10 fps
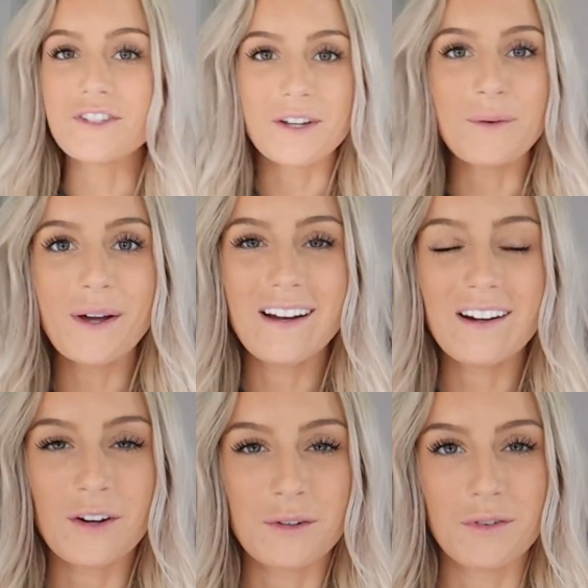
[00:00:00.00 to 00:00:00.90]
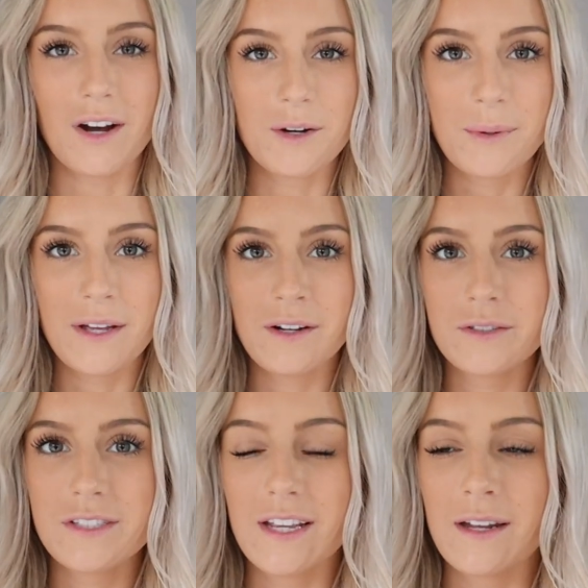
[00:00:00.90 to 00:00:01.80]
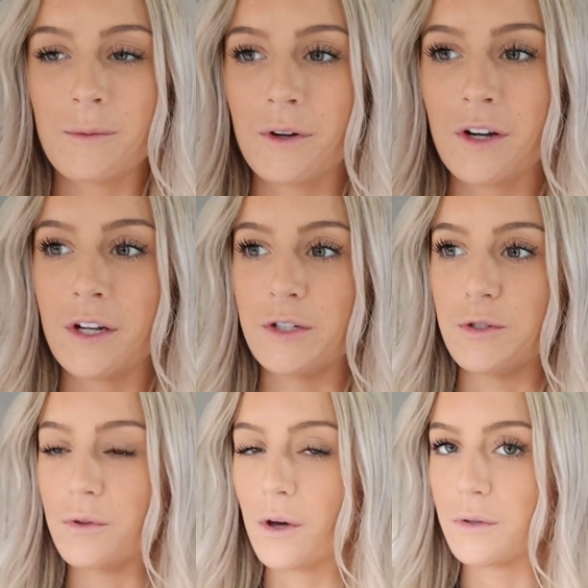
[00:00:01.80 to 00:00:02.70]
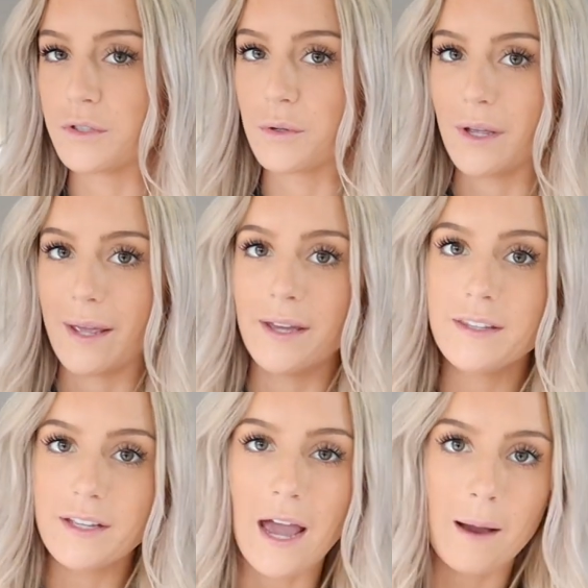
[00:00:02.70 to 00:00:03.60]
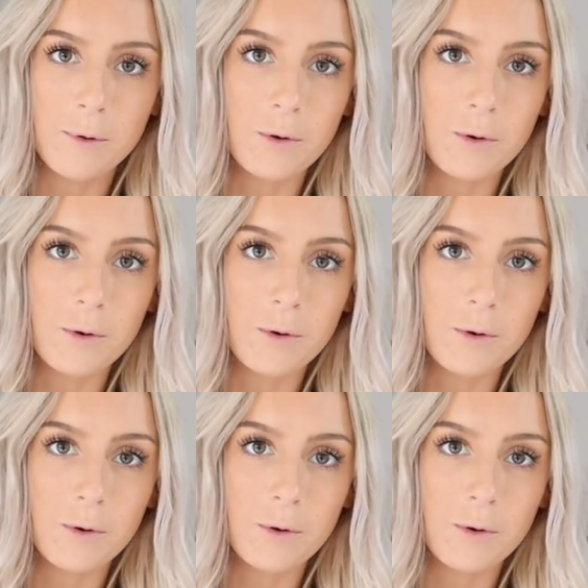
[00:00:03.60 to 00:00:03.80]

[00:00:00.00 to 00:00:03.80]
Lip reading: still waiting on our rocker panels and we're gonna do those and the cab